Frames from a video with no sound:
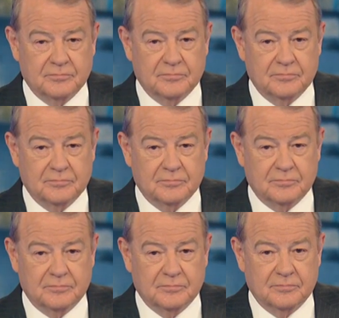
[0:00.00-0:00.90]

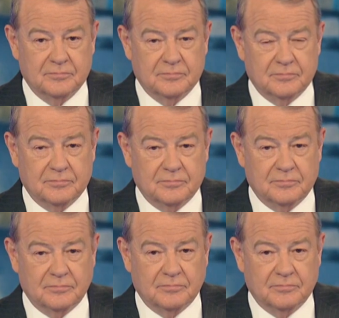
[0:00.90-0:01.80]

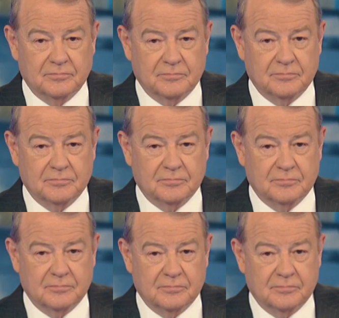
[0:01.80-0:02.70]

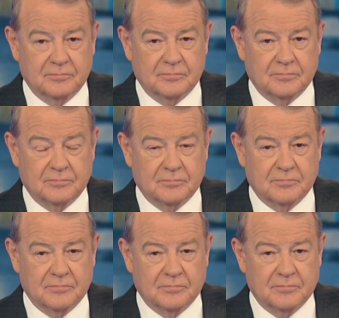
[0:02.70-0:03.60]

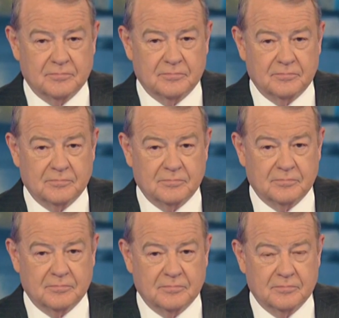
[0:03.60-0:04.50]

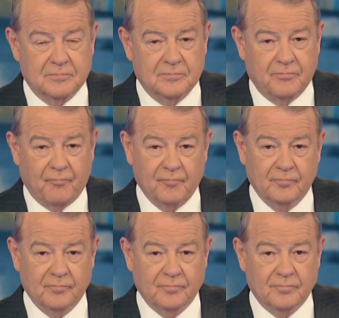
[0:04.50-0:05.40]

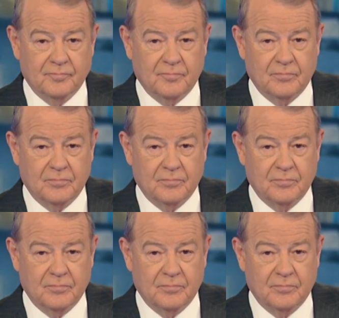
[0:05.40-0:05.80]
[no speech]